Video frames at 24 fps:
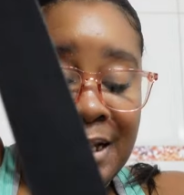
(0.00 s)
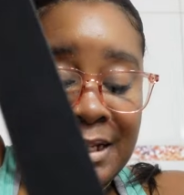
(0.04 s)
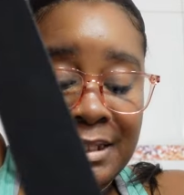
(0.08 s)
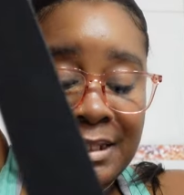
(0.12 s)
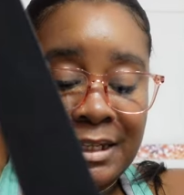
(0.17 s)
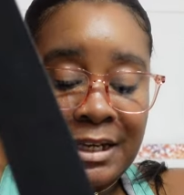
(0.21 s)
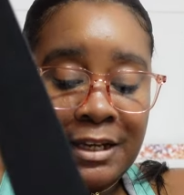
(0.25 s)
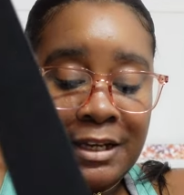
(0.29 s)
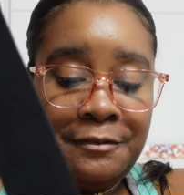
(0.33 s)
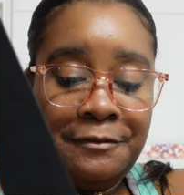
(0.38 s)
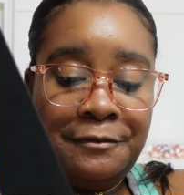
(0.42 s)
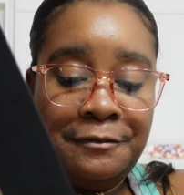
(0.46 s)
it
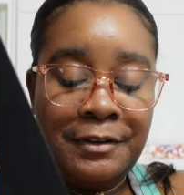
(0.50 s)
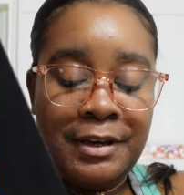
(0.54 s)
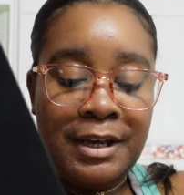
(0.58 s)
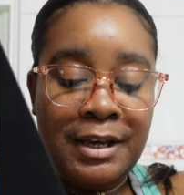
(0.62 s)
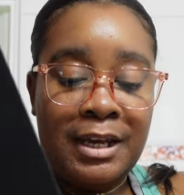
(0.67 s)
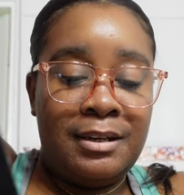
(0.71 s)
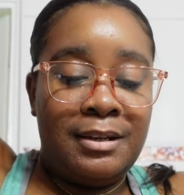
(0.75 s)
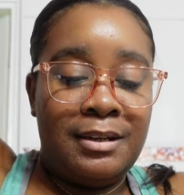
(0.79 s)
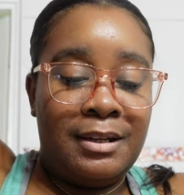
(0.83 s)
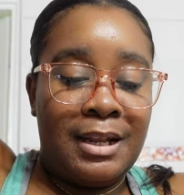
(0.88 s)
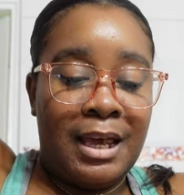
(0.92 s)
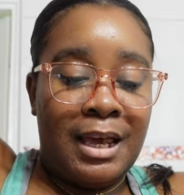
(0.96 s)
did
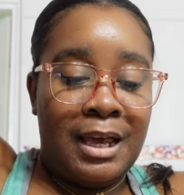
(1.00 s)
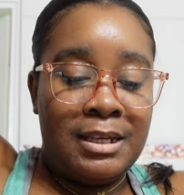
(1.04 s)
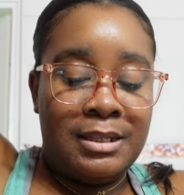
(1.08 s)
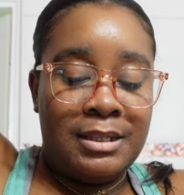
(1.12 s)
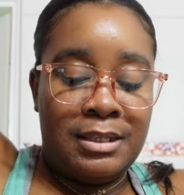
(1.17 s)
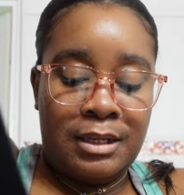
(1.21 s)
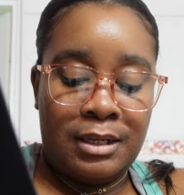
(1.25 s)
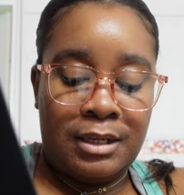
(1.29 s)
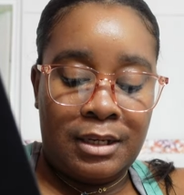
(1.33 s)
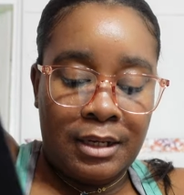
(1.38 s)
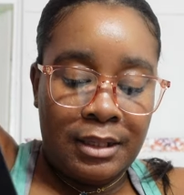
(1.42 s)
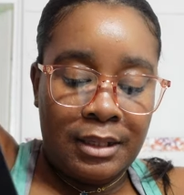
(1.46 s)
fit, that is
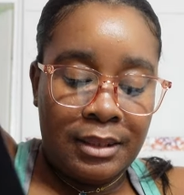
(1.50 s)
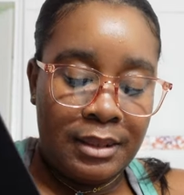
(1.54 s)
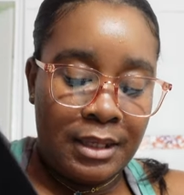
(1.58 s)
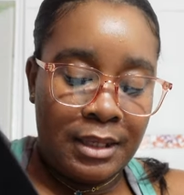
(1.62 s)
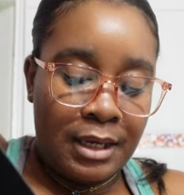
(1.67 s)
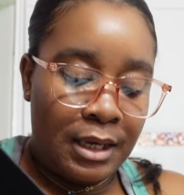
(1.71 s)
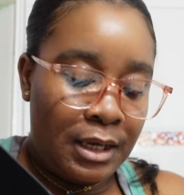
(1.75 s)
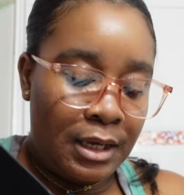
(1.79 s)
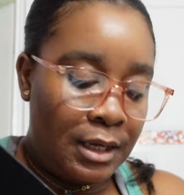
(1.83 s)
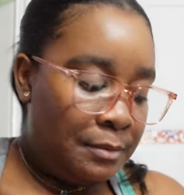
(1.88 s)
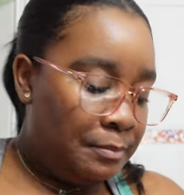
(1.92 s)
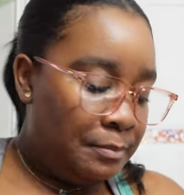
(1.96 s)
a good
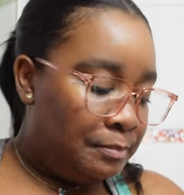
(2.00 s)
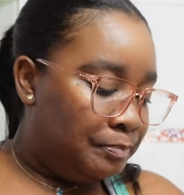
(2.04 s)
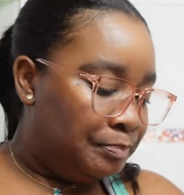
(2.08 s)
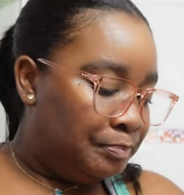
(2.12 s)
thing.